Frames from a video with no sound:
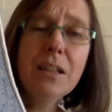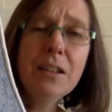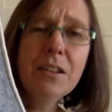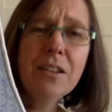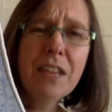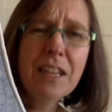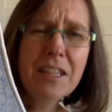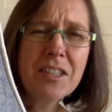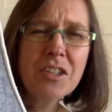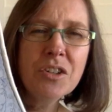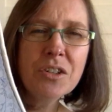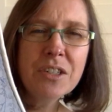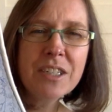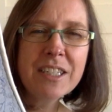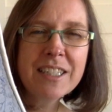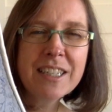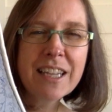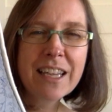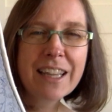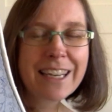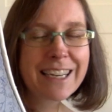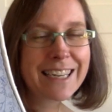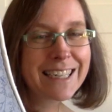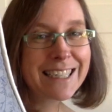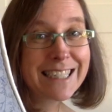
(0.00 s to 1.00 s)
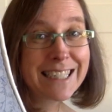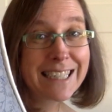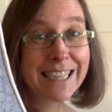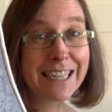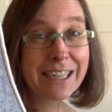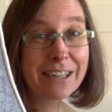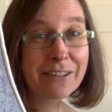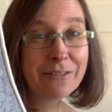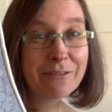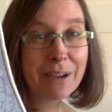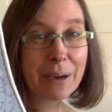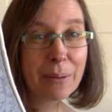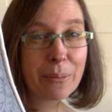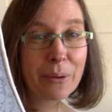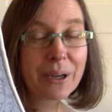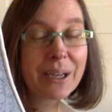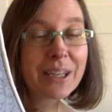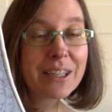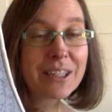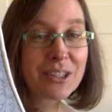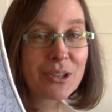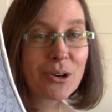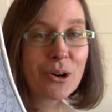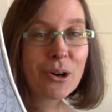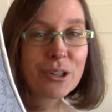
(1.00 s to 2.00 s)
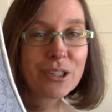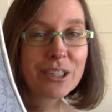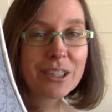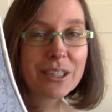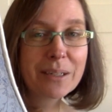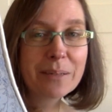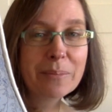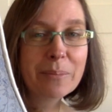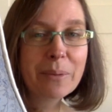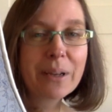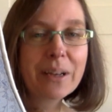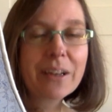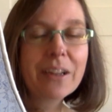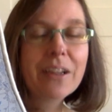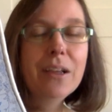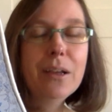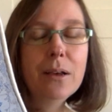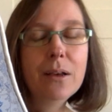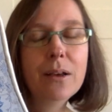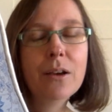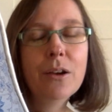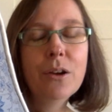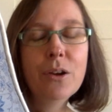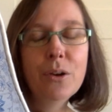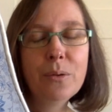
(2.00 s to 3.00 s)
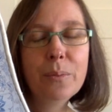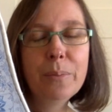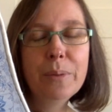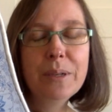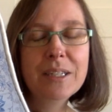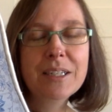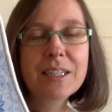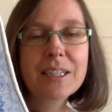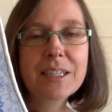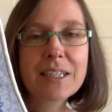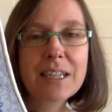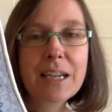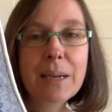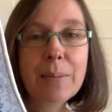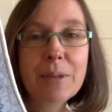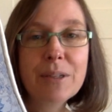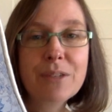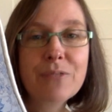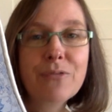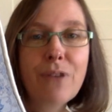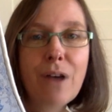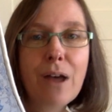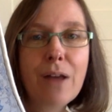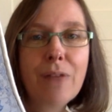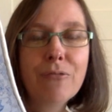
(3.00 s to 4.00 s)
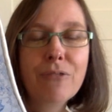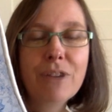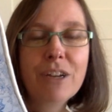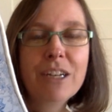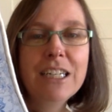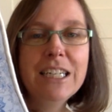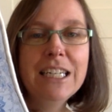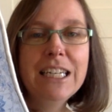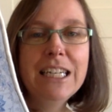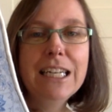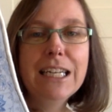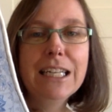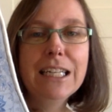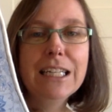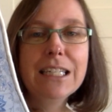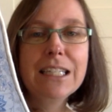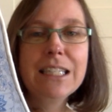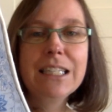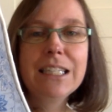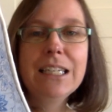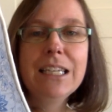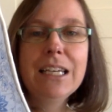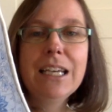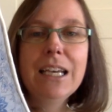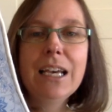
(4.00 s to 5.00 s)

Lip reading: That's not to say that it's linen fabric, it's cotton, but her business name is Fine French Linens.